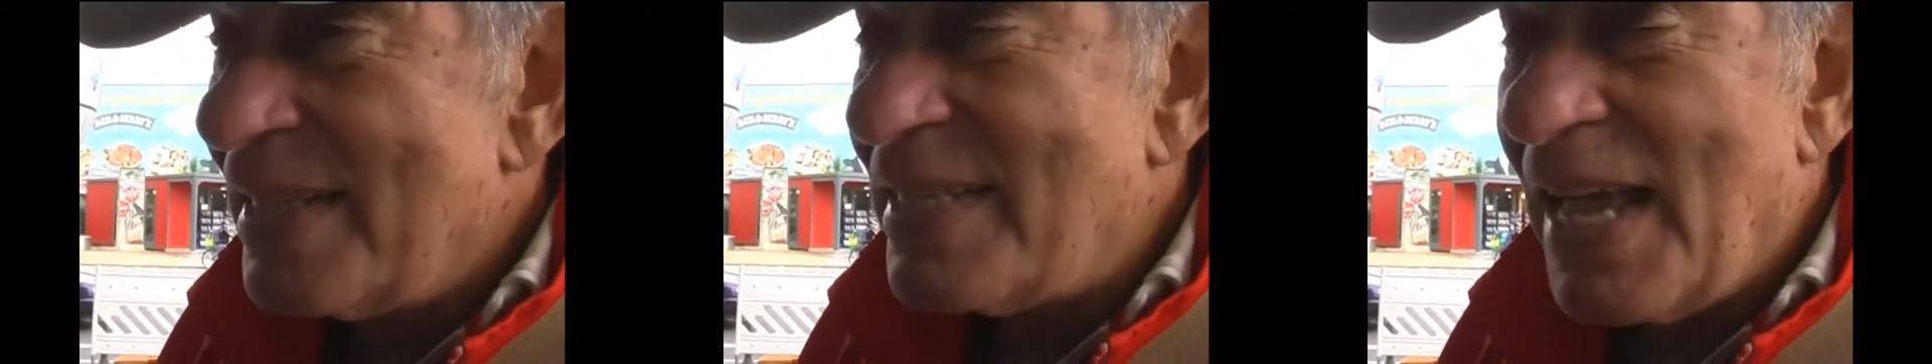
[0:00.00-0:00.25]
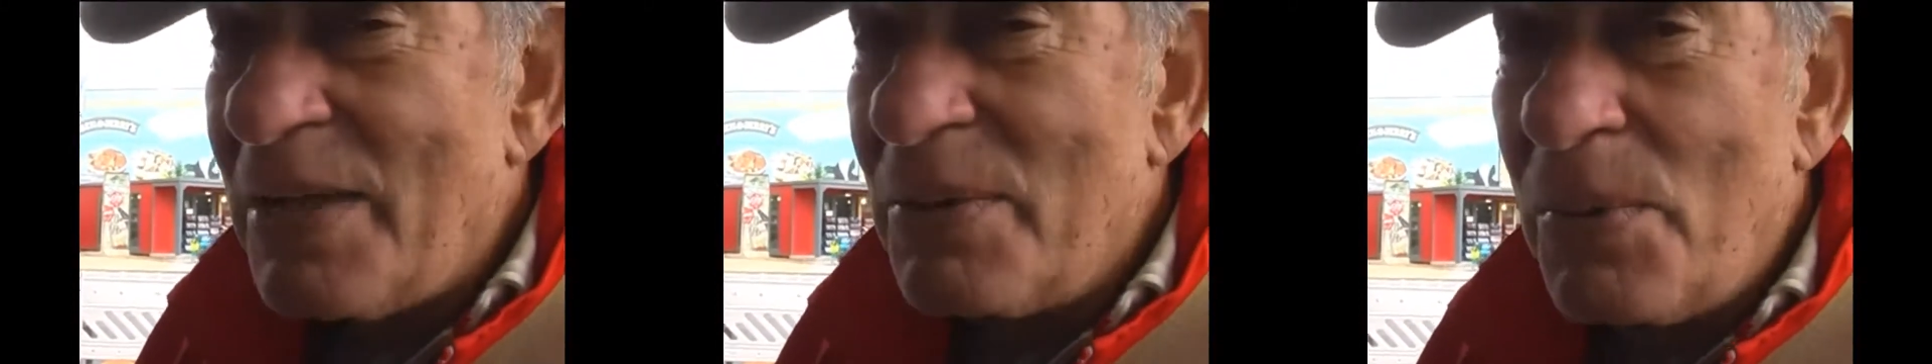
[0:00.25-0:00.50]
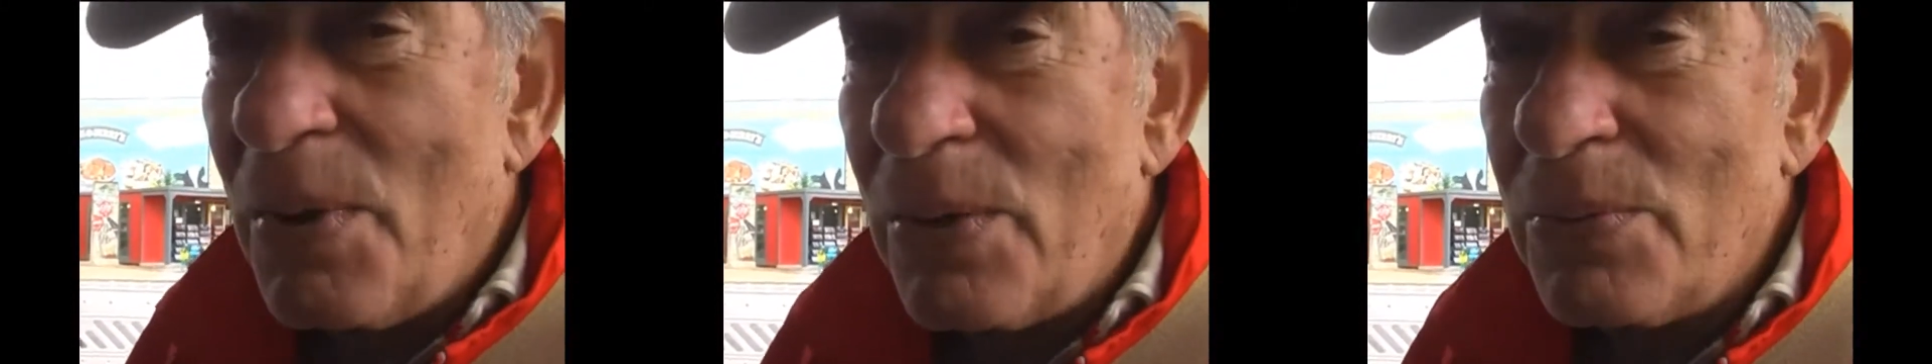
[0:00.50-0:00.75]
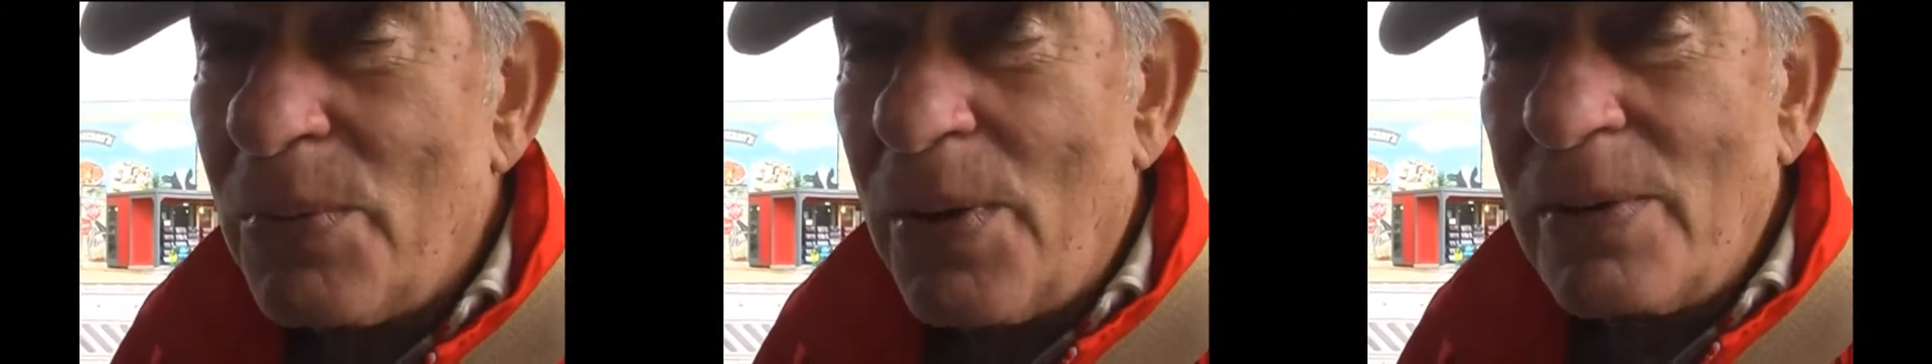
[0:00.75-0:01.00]
the Second
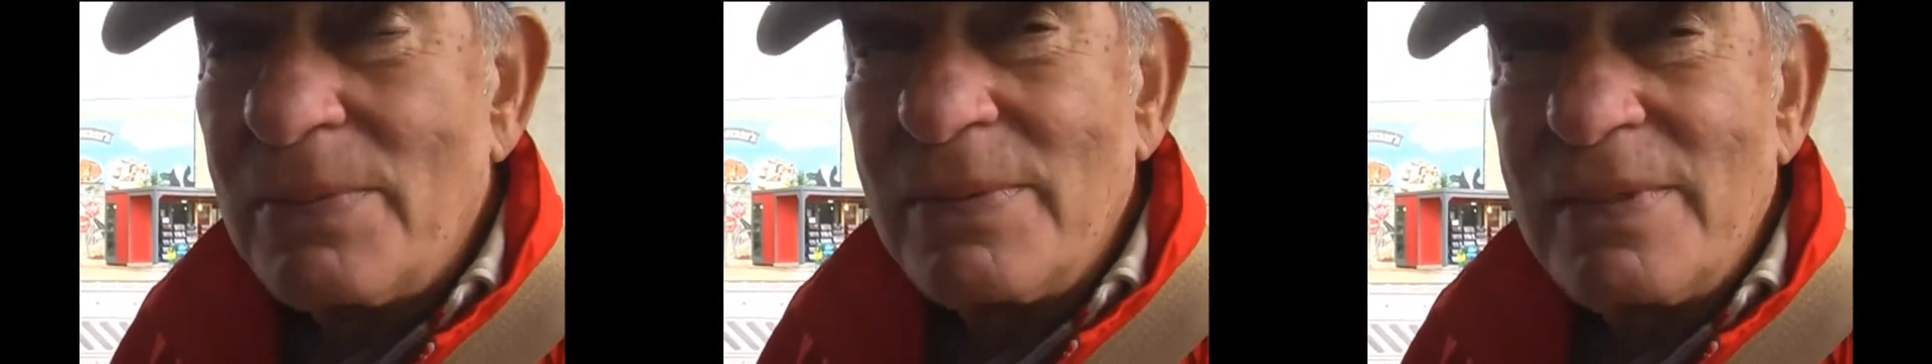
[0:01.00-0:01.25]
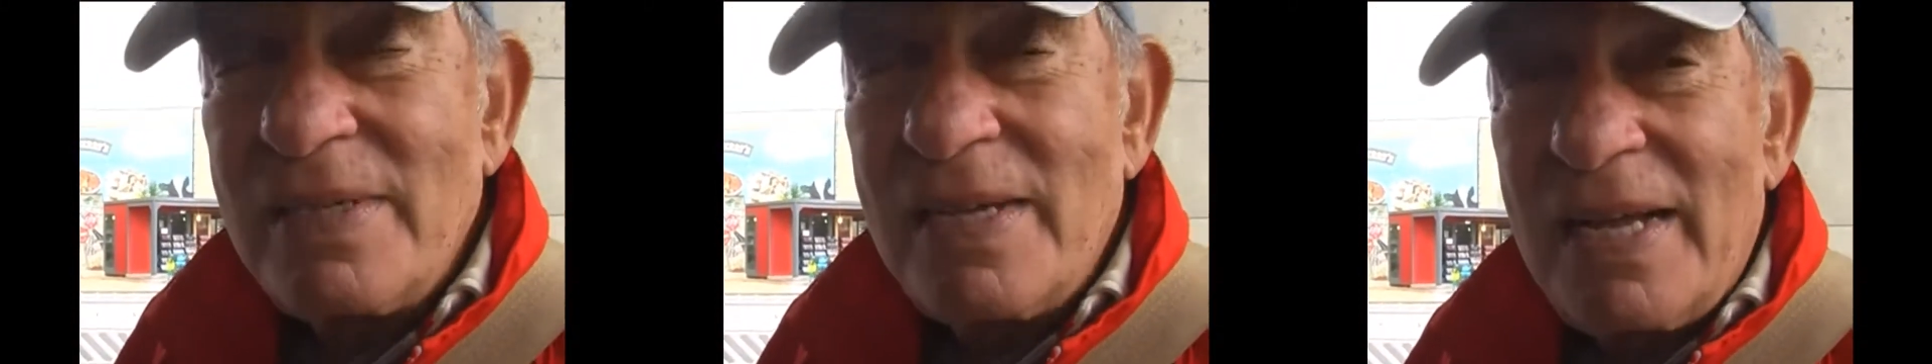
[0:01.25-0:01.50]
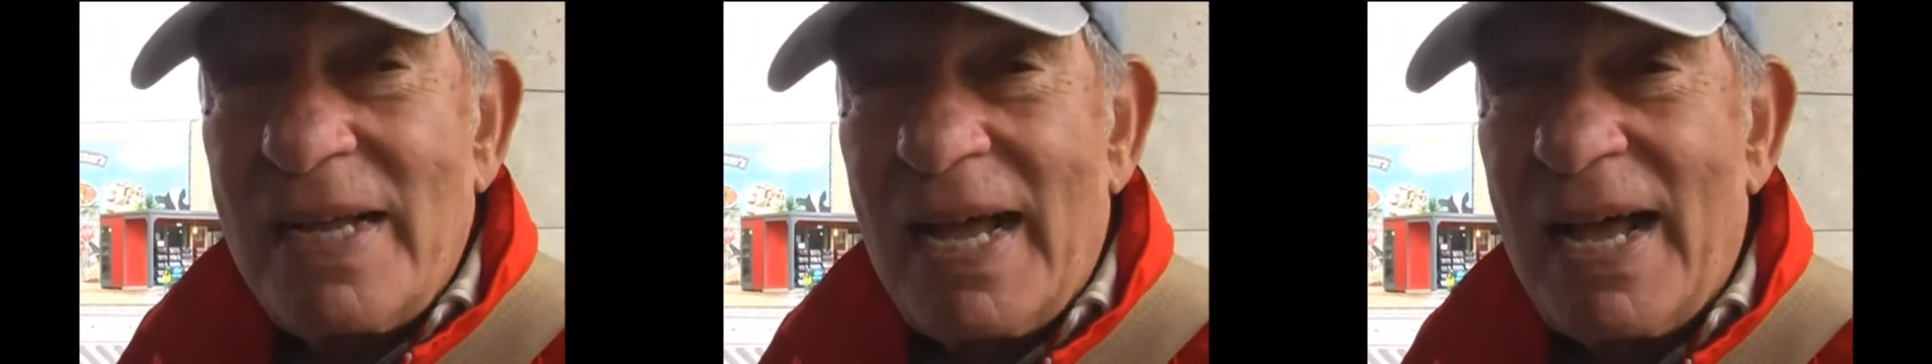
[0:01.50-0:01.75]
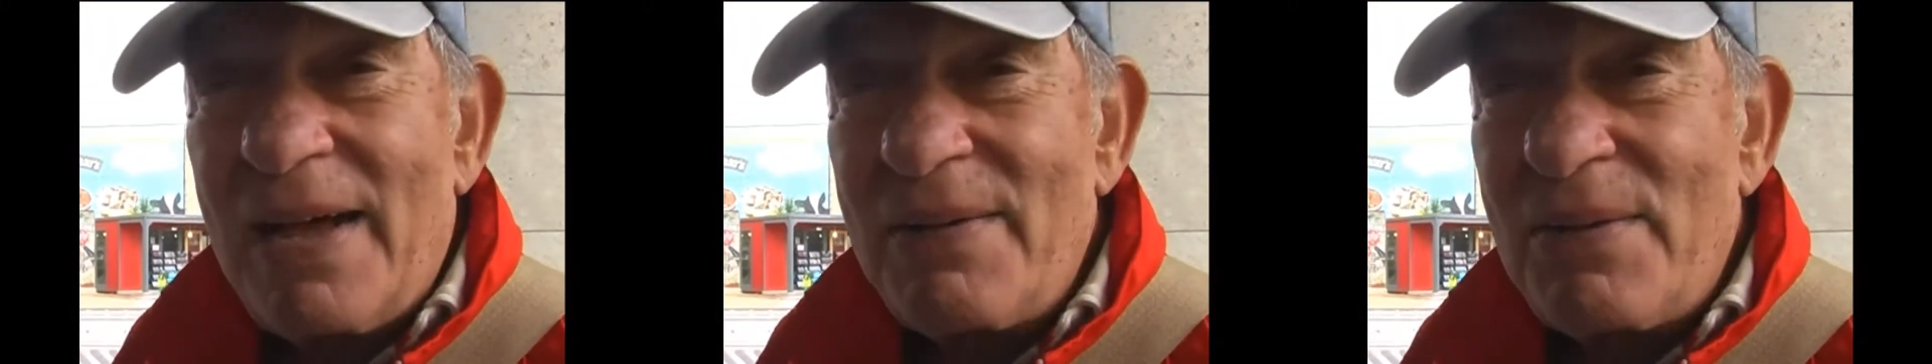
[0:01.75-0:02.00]
World War.
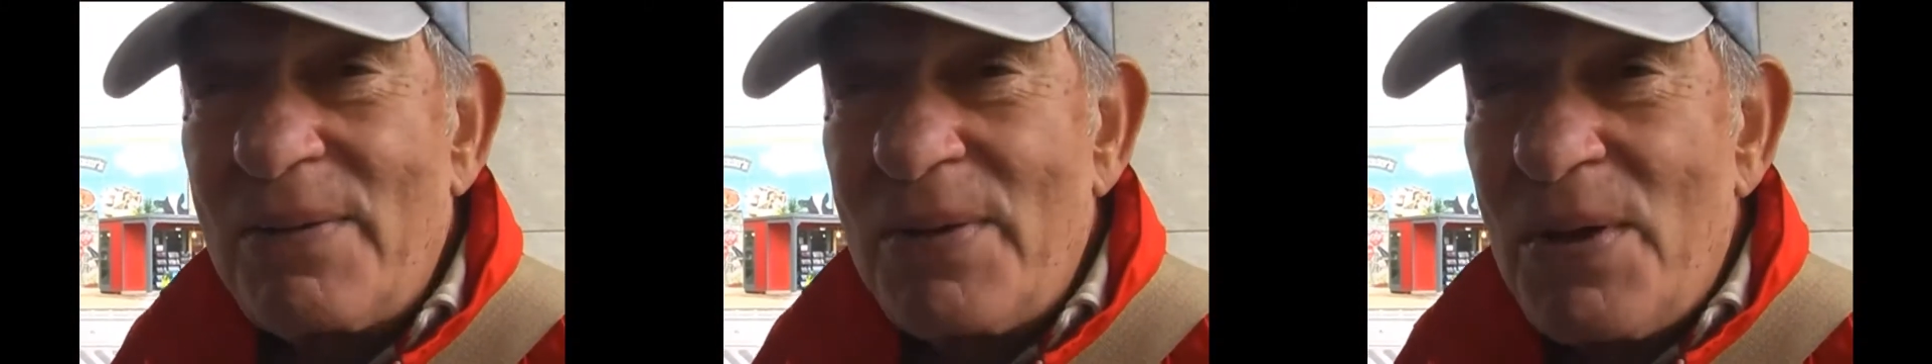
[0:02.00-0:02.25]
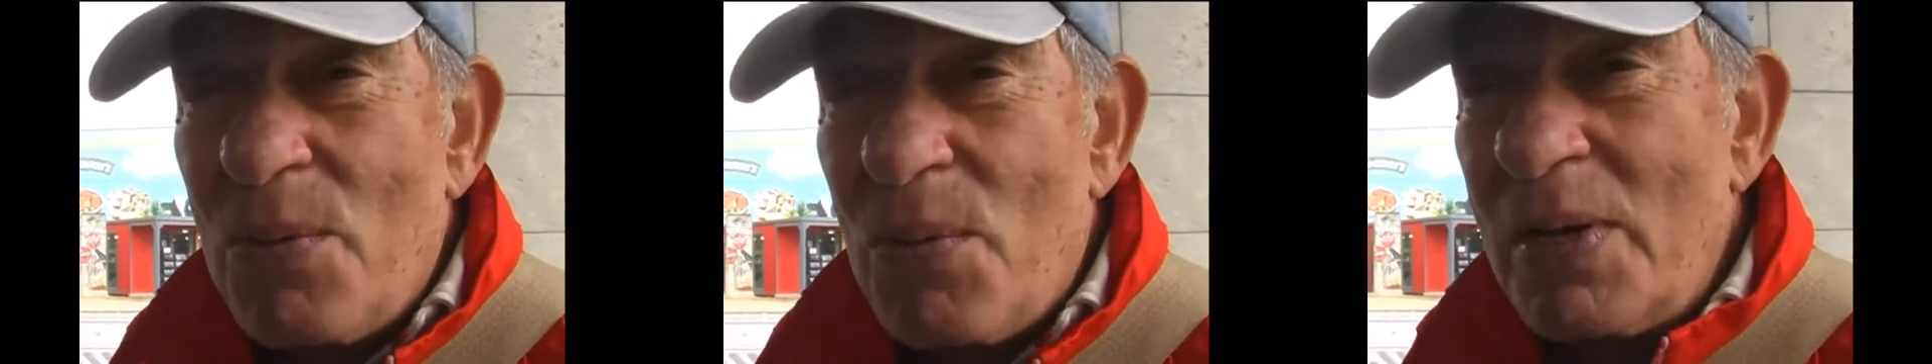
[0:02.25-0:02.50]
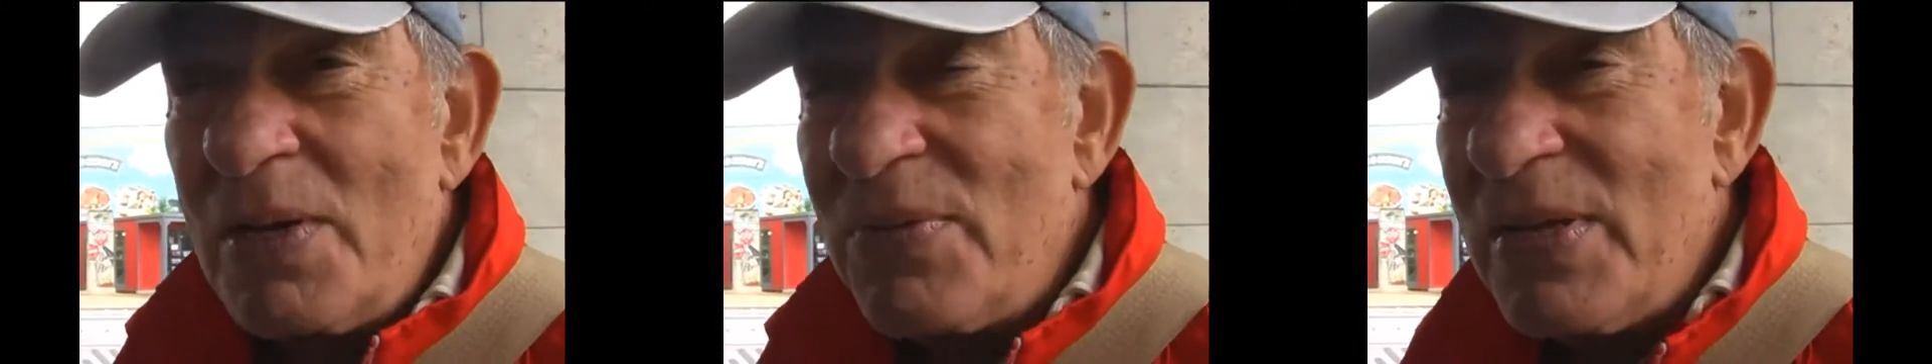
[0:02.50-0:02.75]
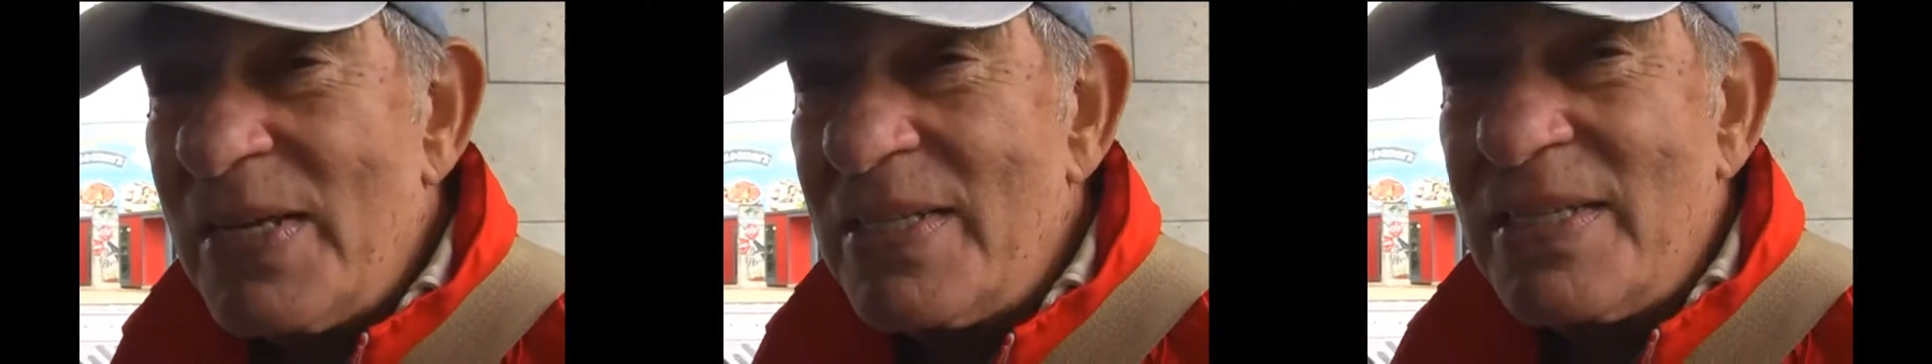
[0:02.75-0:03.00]
One of
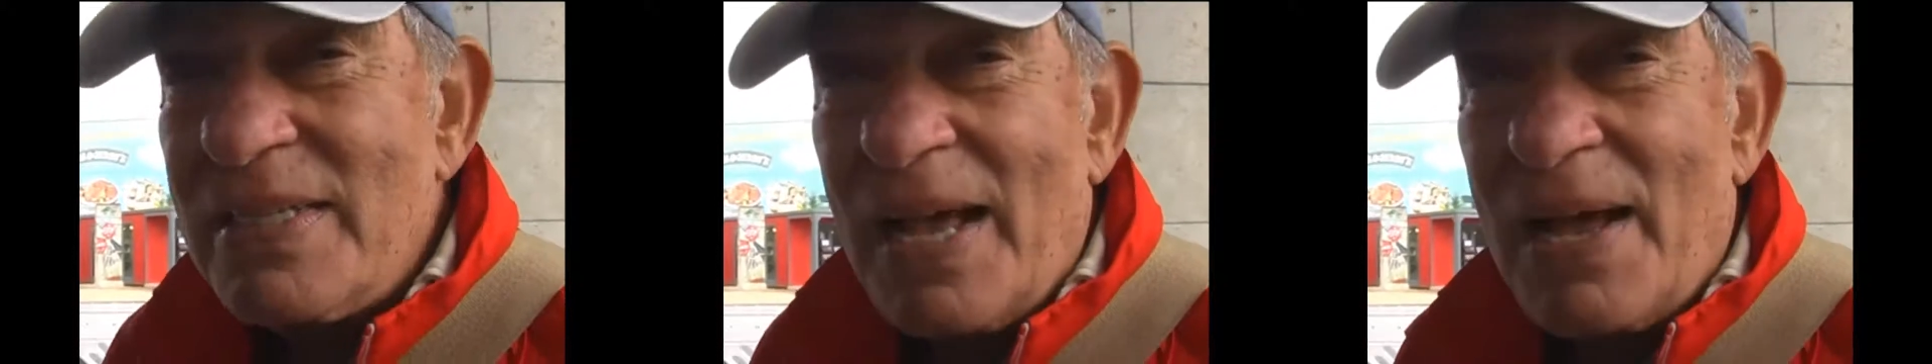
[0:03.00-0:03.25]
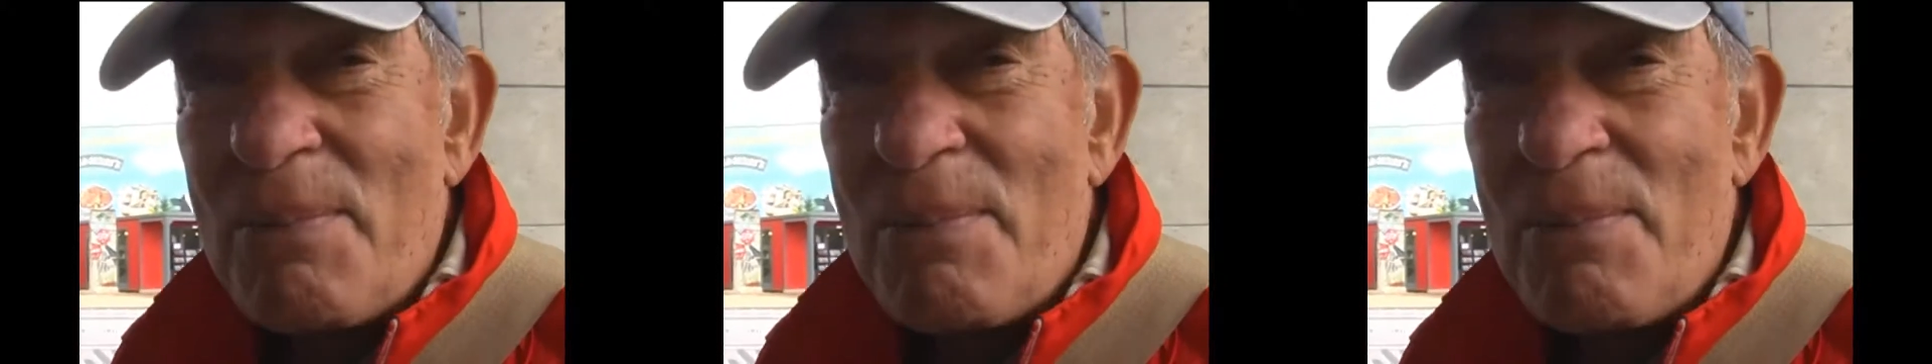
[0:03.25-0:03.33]
his